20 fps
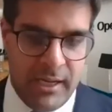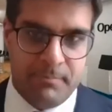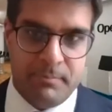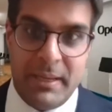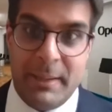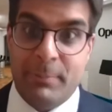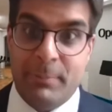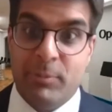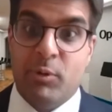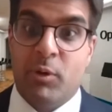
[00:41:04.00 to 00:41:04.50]

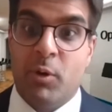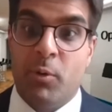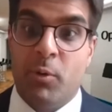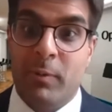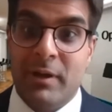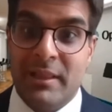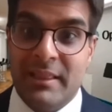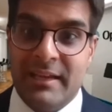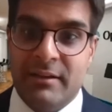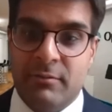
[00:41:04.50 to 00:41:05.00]
People were
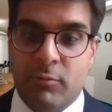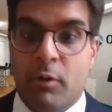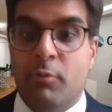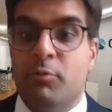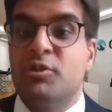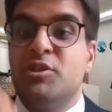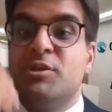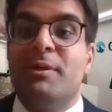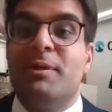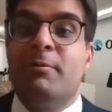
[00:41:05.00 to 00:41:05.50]
willing. What
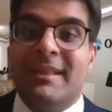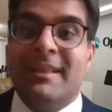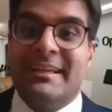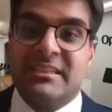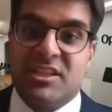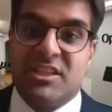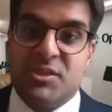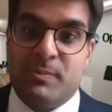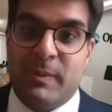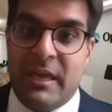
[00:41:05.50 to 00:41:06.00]
would you be willing
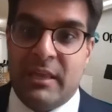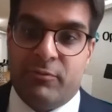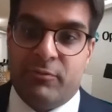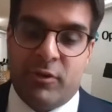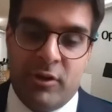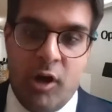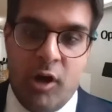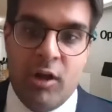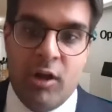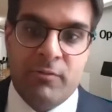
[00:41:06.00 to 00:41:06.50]
to spend
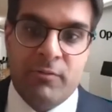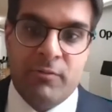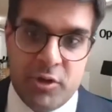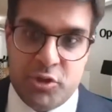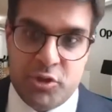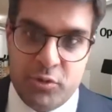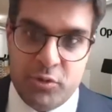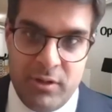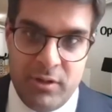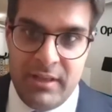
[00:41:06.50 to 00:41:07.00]
for an all
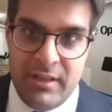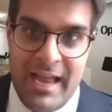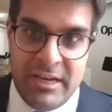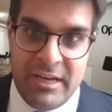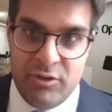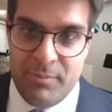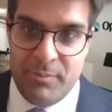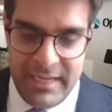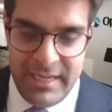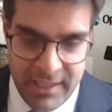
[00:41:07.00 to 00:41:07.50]
virtual
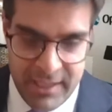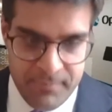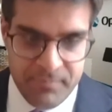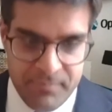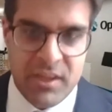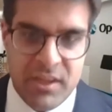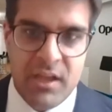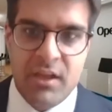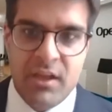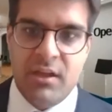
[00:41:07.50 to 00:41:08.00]
annual
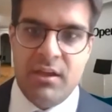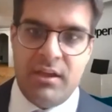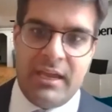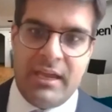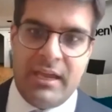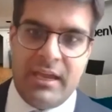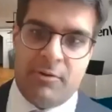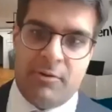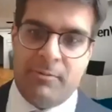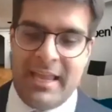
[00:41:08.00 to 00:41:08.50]
meeting?
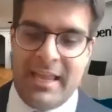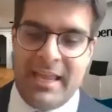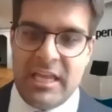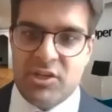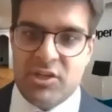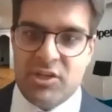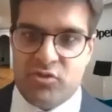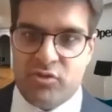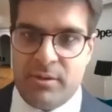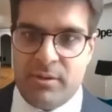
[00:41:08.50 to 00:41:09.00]
And it
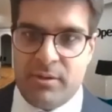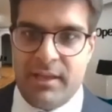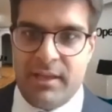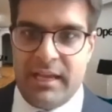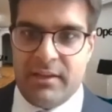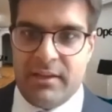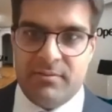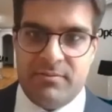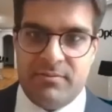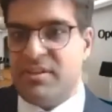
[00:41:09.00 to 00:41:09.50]
ranged from
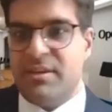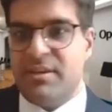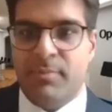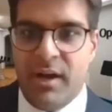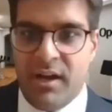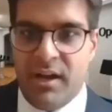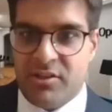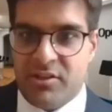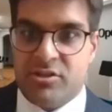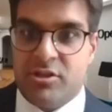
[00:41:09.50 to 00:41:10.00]
like
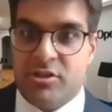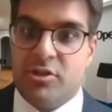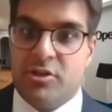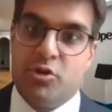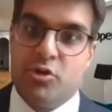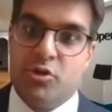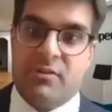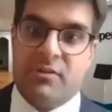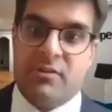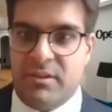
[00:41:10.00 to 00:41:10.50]
$50
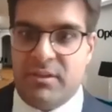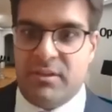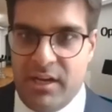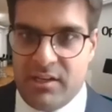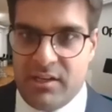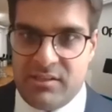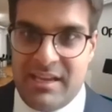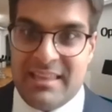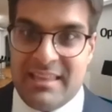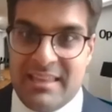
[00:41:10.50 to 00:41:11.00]
to
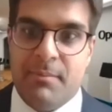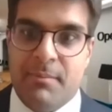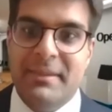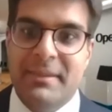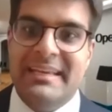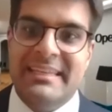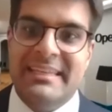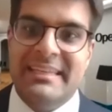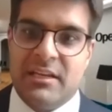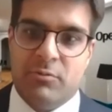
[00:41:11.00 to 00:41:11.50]
$250,
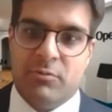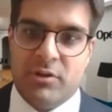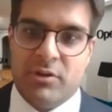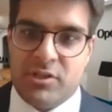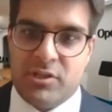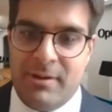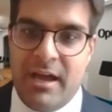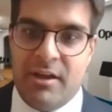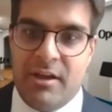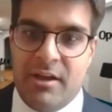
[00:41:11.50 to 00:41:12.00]
and the
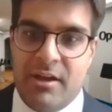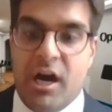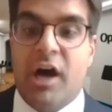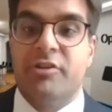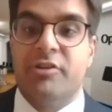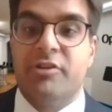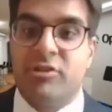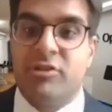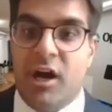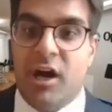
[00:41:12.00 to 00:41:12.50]
median was
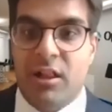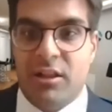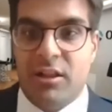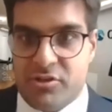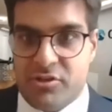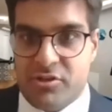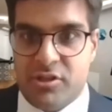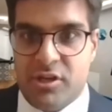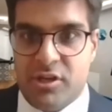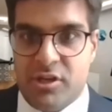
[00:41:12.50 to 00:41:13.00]
around
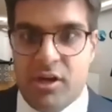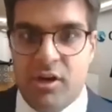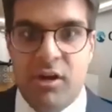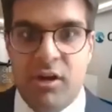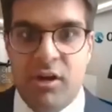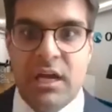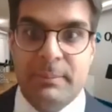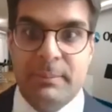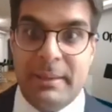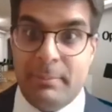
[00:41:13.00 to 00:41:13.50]
$100.
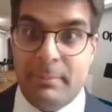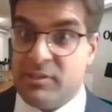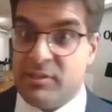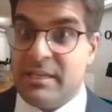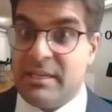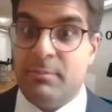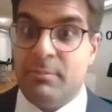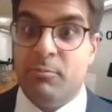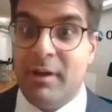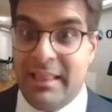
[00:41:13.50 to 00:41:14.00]
So
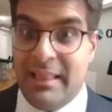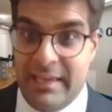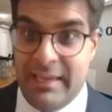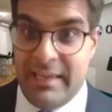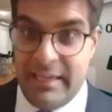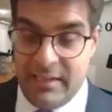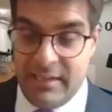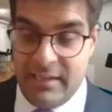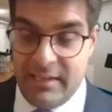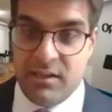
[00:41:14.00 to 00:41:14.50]
people seem
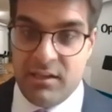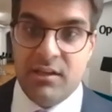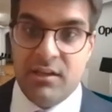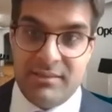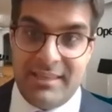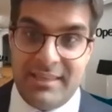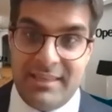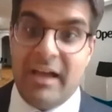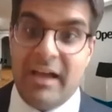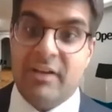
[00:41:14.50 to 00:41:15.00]
willing.
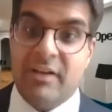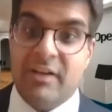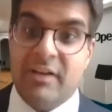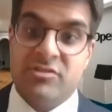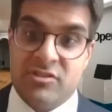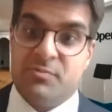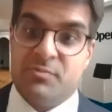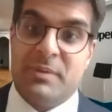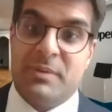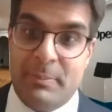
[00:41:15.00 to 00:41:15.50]
Thousands
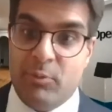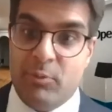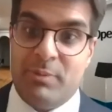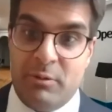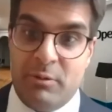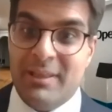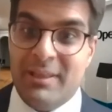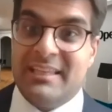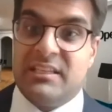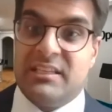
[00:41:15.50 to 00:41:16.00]
of people would be
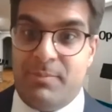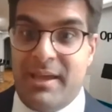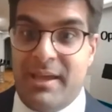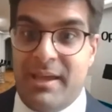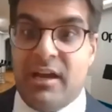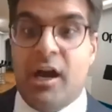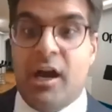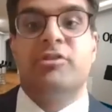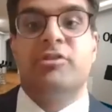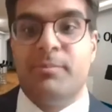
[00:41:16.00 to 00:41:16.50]
willing to pay
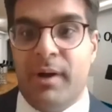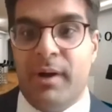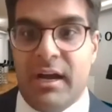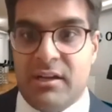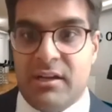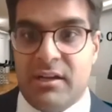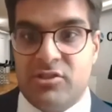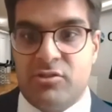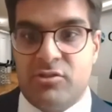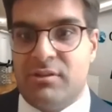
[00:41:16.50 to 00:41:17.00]

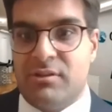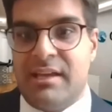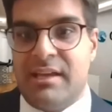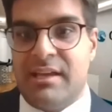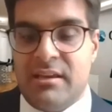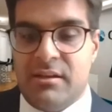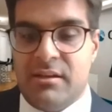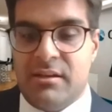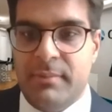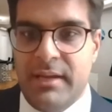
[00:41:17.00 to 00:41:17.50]
$100 to
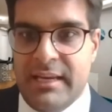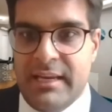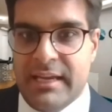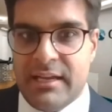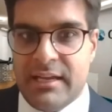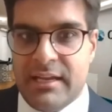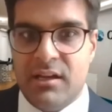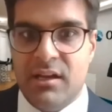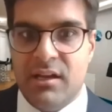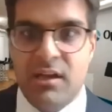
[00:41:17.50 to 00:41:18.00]
attend a
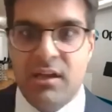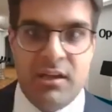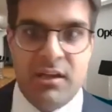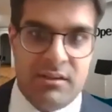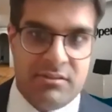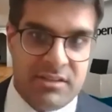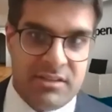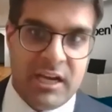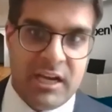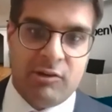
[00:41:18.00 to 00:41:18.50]
meeting.
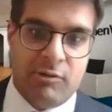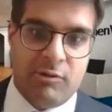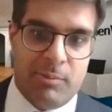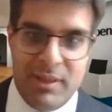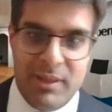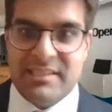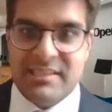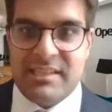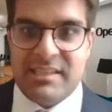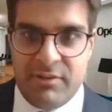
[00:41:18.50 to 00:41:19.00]
It's not going to
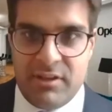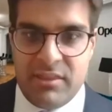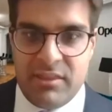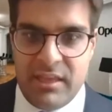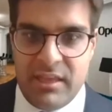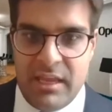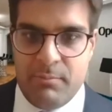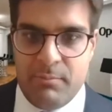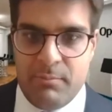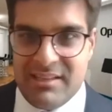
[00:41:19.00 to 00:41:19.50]
replace
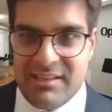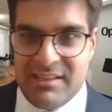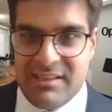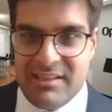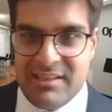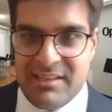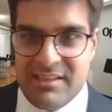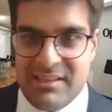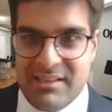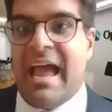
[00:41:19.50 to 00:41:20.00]
everything, but it's a
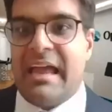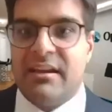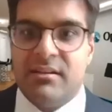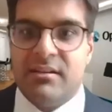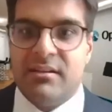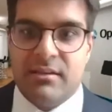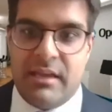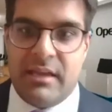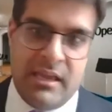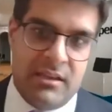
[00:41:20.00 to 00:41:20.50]
stat.
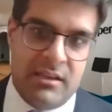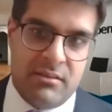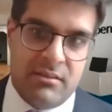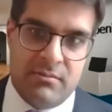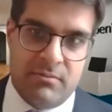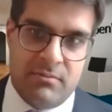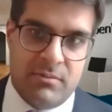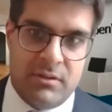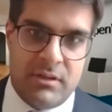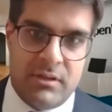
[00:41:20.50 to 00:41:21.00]

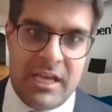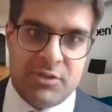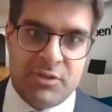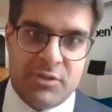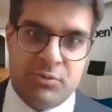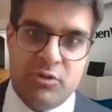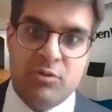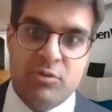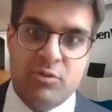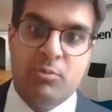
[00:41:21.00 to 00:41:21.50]
And as
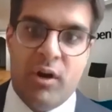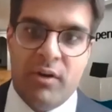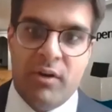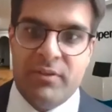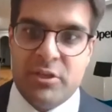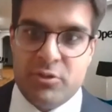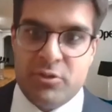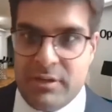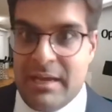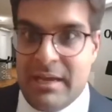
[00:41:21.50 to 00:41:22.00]
we do more of
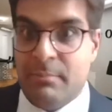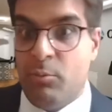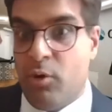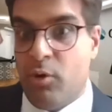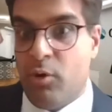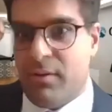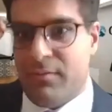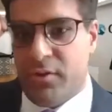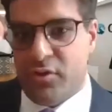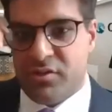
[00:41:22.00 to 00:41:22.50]
these, we'll get
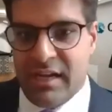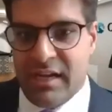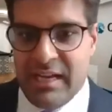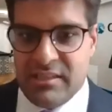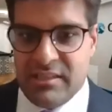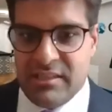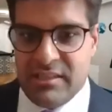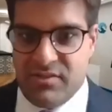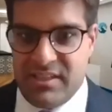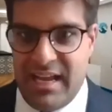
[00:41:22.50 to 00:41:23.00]
more of those
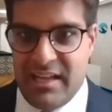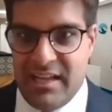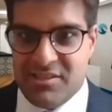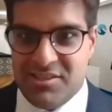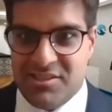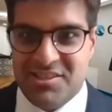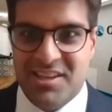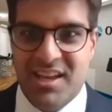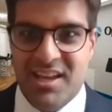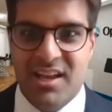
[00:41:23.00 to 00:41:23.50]
kinds of
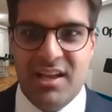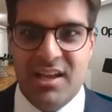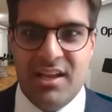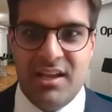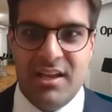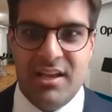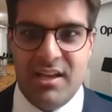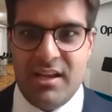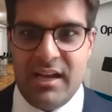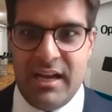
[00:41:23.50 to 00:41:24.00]
stats.
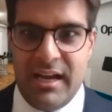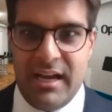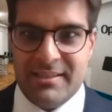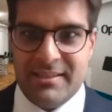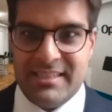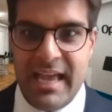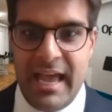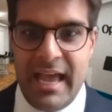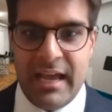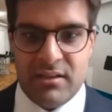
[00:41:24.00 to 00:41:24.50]

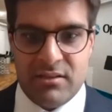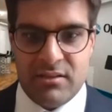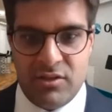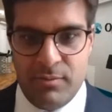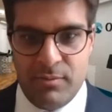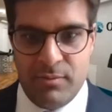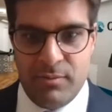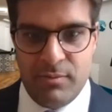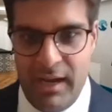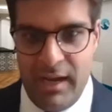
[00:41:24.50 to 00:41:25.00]
Zach, do
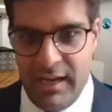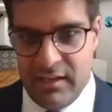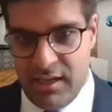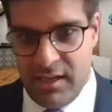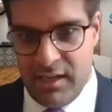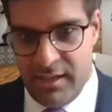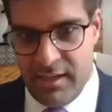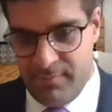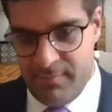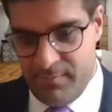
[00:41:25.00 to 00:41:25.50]
you mind
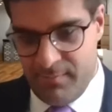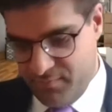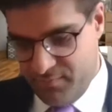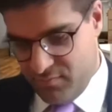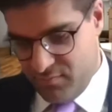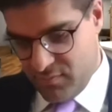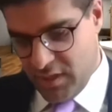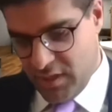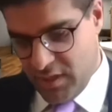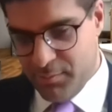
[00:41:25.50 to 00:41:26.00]

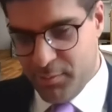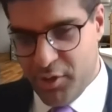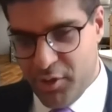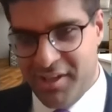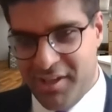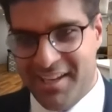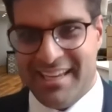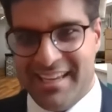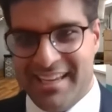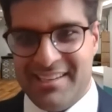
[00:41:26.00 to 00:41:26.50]

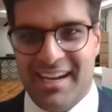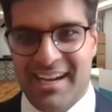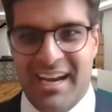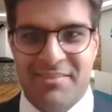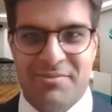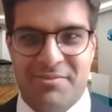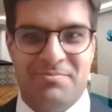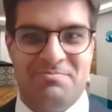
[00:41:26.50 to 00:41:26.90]
unmuting and kind of?